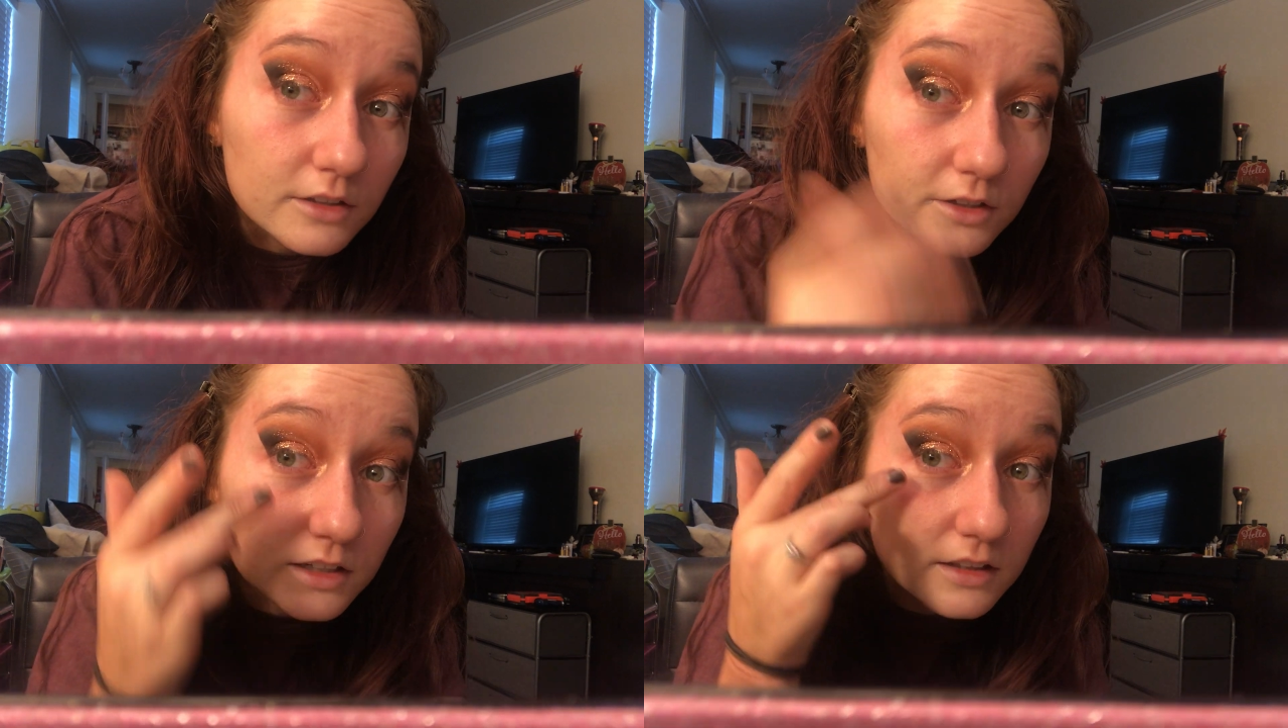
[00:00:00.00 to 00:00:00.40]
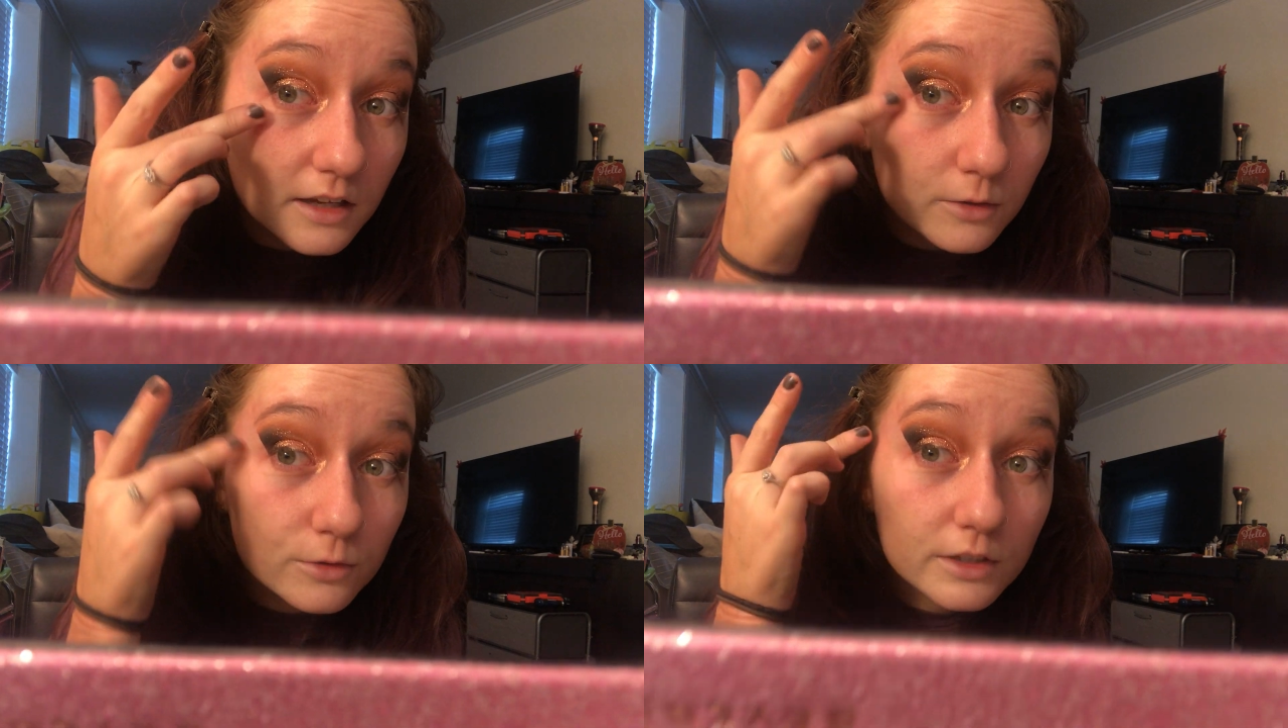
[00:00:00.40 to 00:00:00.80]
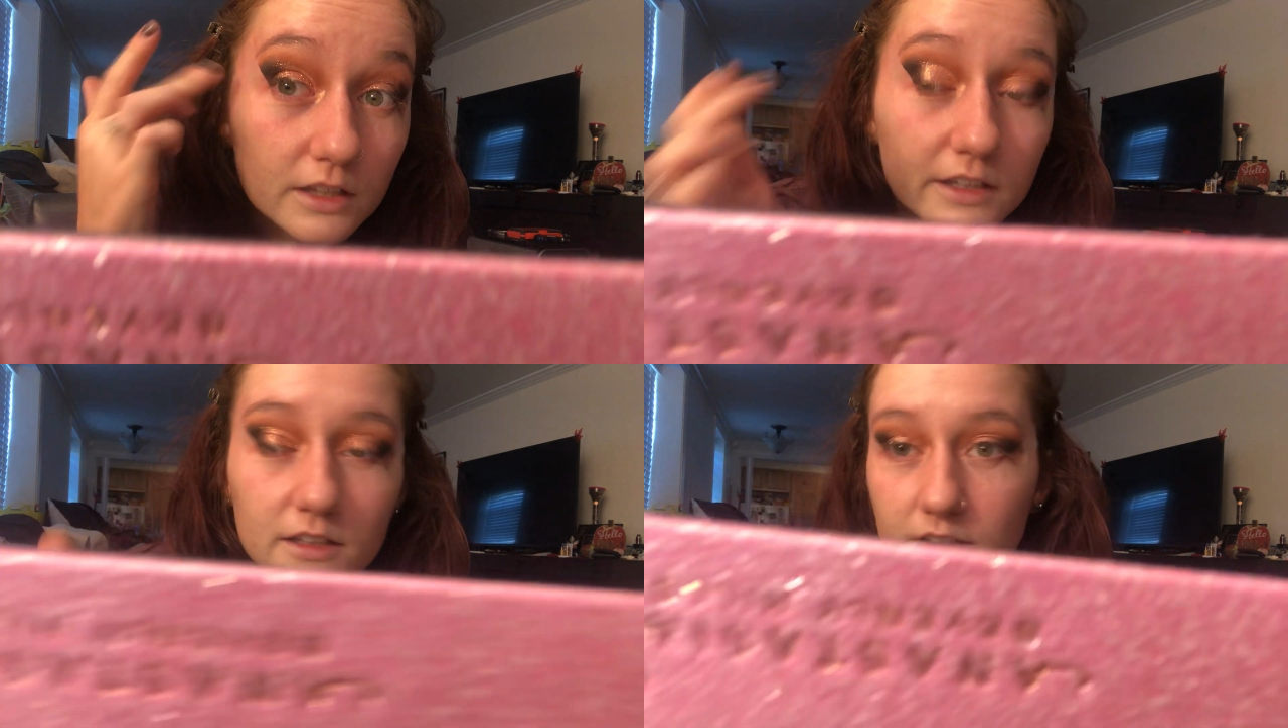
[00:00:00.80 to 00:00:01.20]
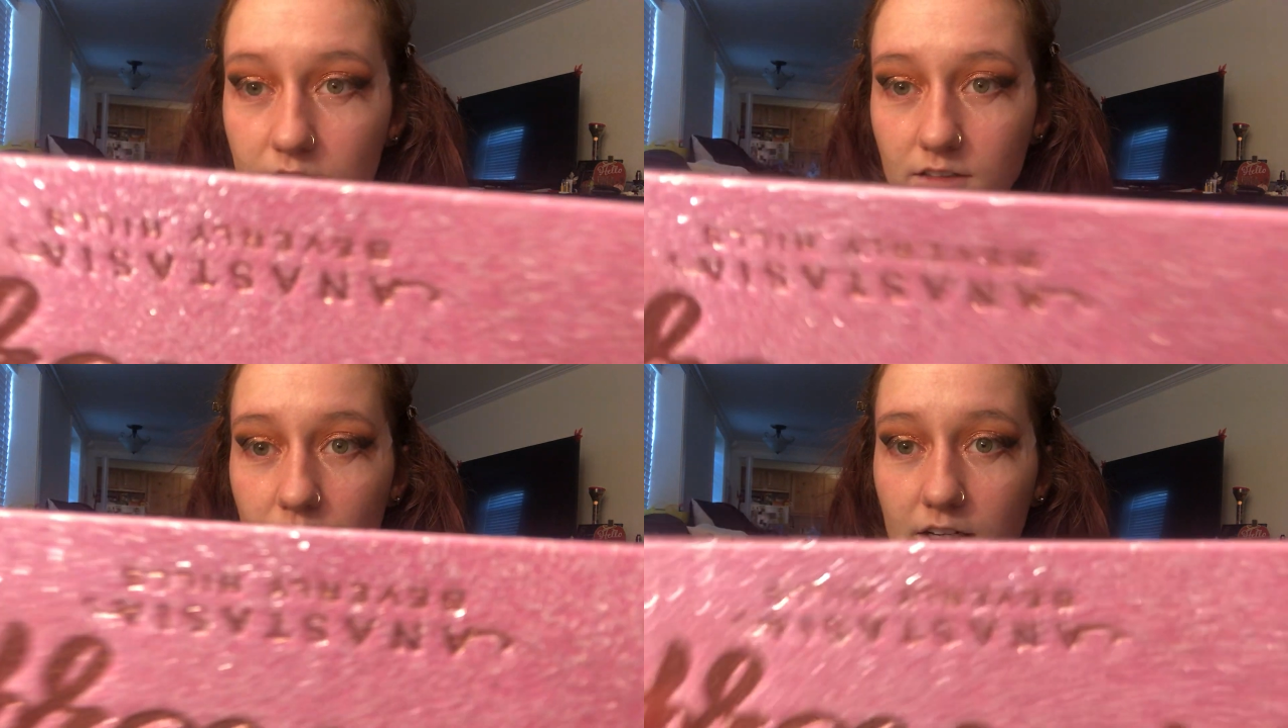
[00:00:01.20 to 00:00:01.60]
you get that really
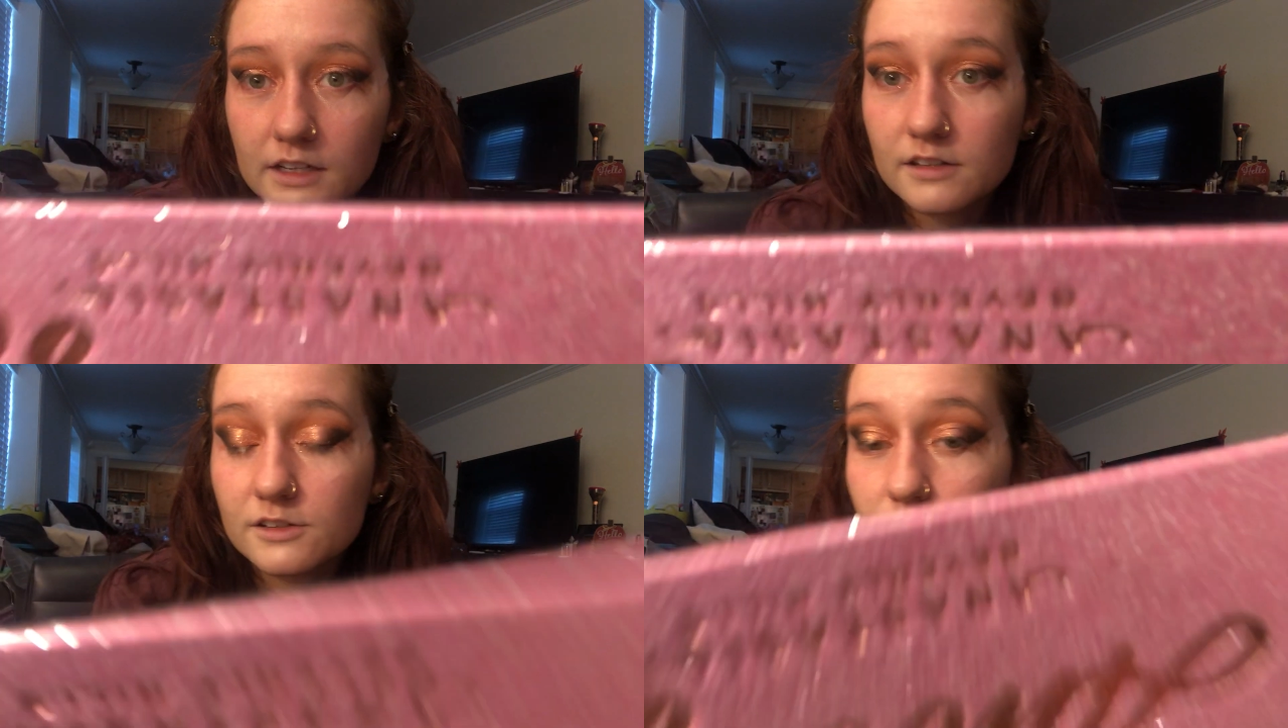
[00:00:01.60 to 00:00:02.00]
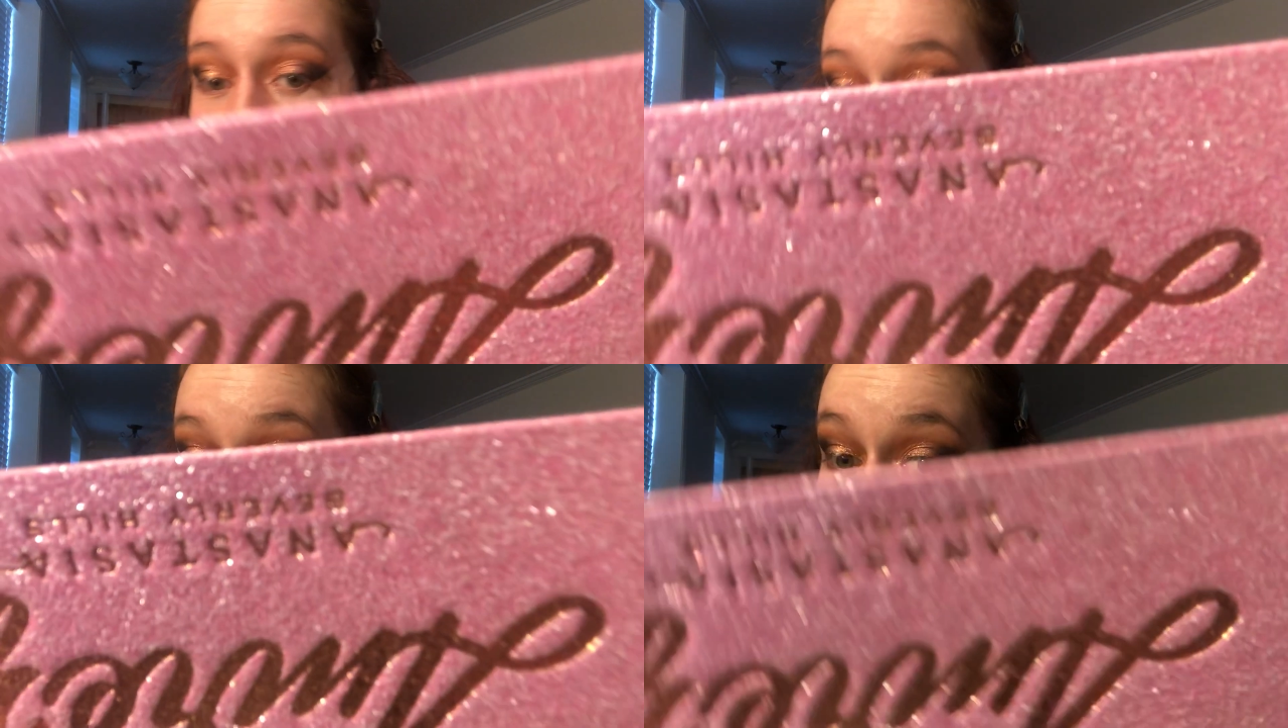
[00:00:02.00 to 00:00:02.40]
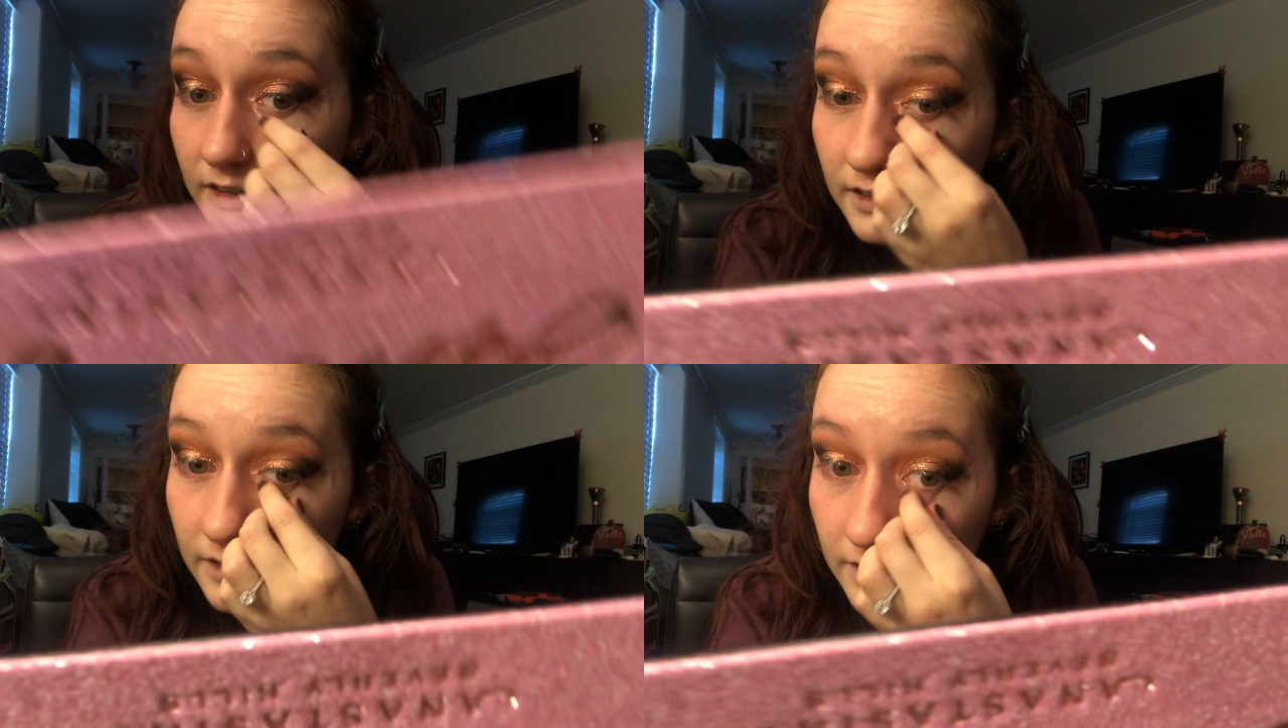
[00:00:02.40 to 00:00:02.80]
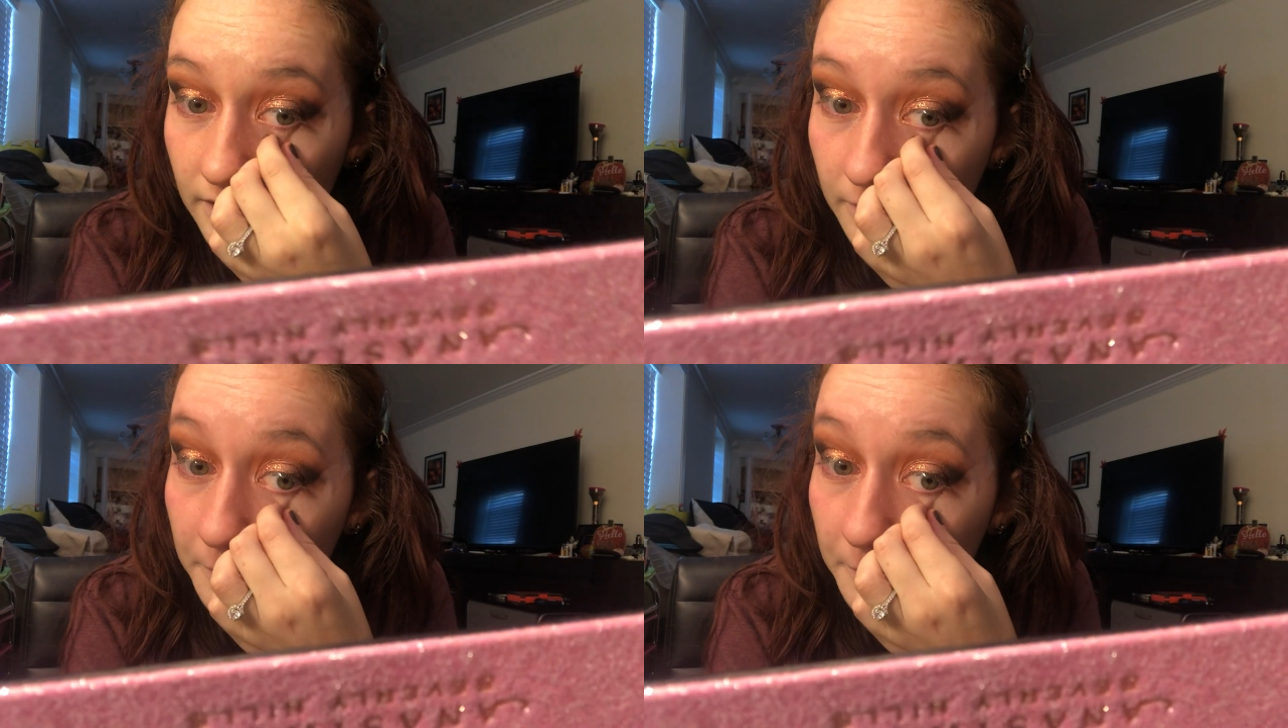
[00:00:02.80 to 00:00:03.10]
clean line, as you can see.